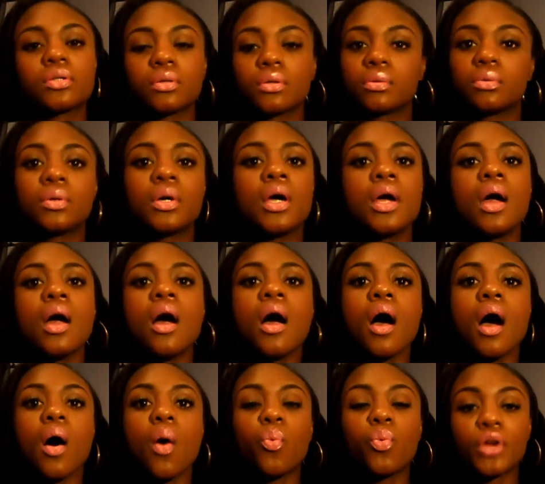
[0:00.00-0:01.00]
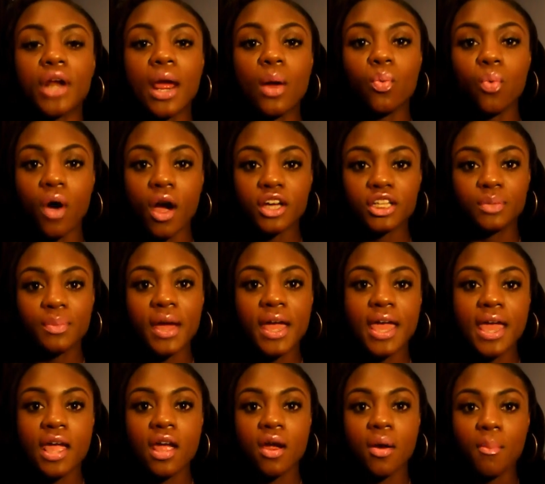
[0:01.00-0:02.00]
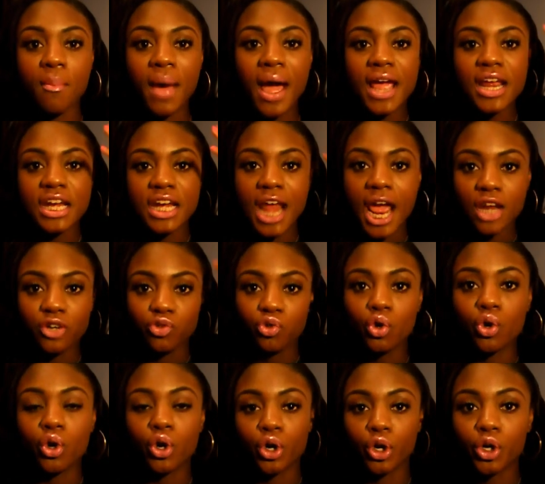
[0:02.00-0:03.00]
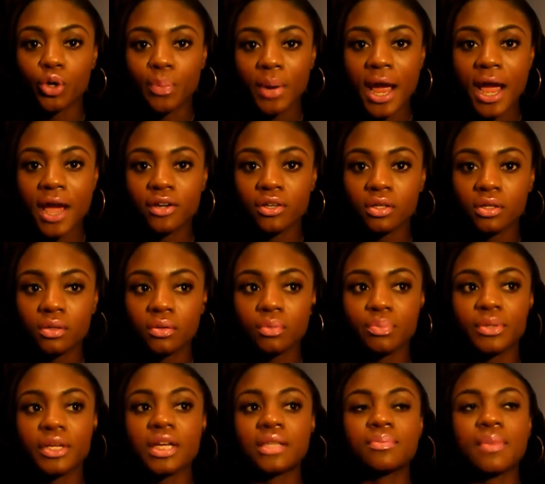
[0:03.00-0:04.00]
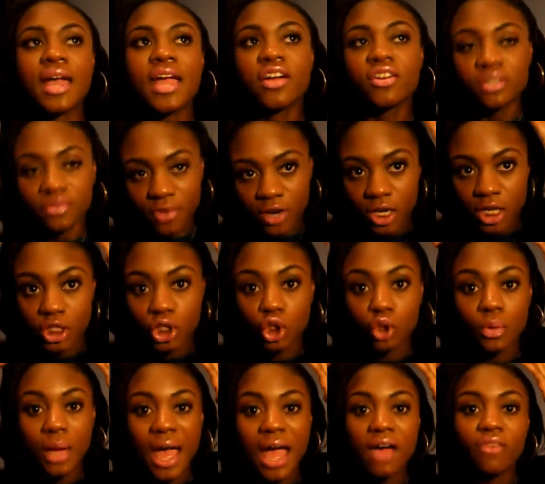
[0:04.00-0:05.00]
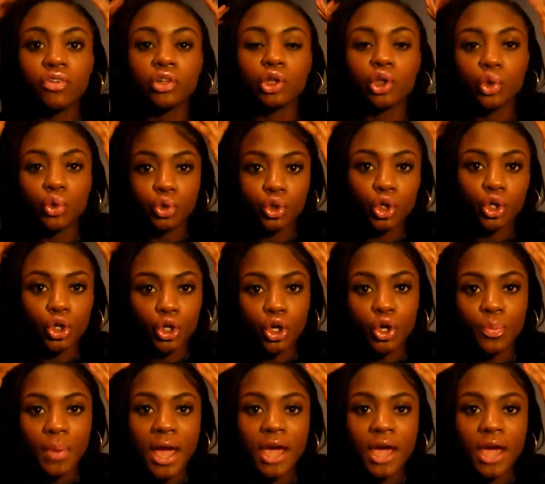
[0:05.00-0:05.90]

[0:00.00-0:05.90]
So when I wash my hair, my natural curl pattern, because my hair is I have a looser curl